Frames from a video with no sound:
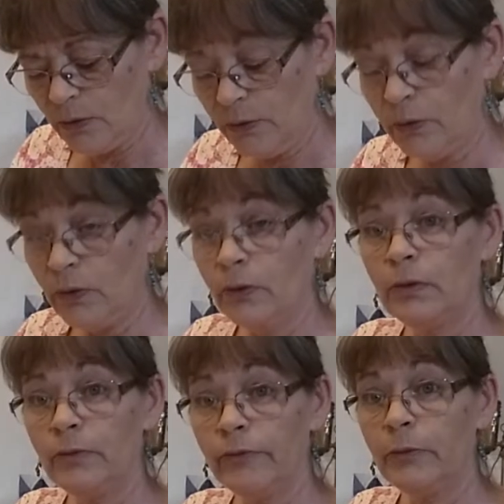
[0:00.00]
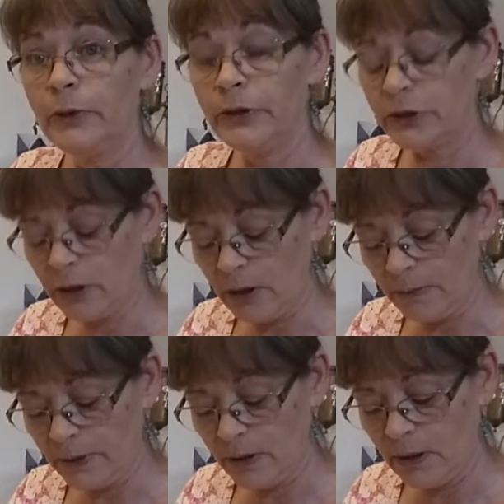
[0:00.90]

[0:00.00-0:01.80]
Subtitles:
Ooh, feel pretty sharp.